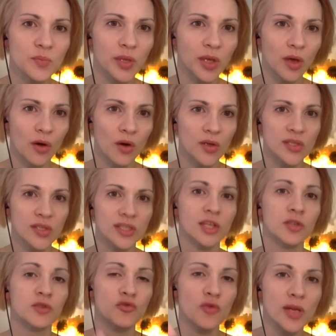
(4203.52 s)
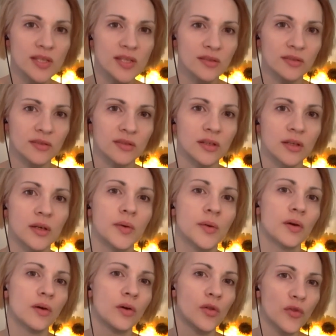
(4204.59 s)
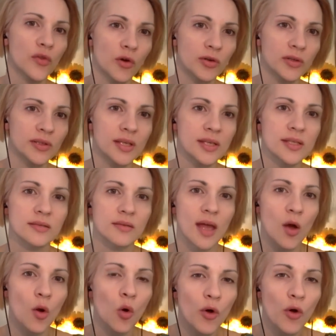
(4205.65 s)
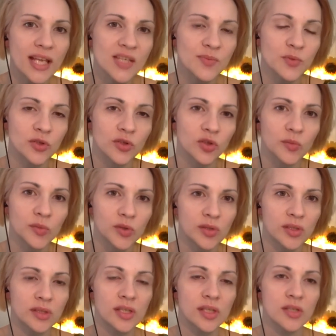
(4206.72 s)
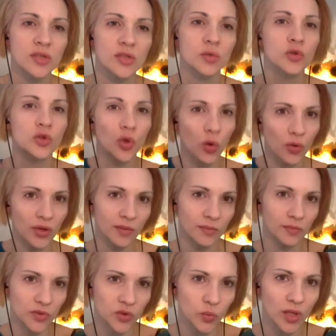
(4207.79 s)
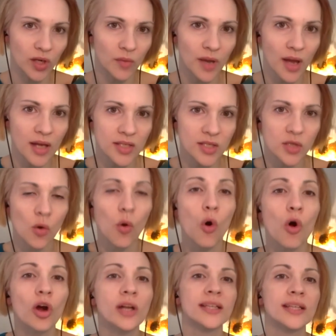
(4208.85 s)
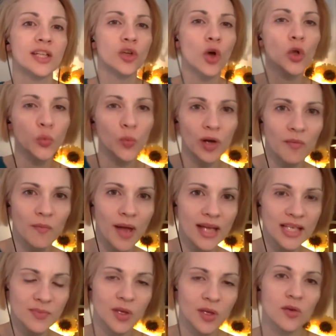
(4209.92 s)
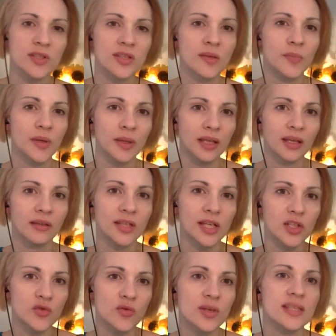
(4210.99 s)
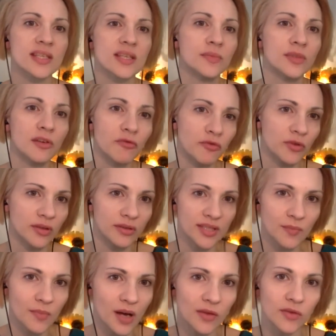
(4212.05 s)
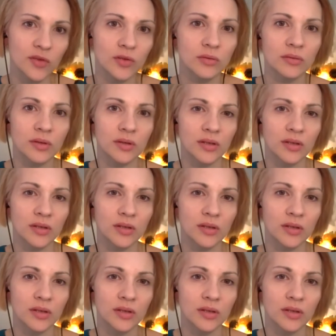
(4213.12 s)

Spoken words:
because they trust authorities or expert communities who told them to wear masks, or they don't wear masks because they trust some other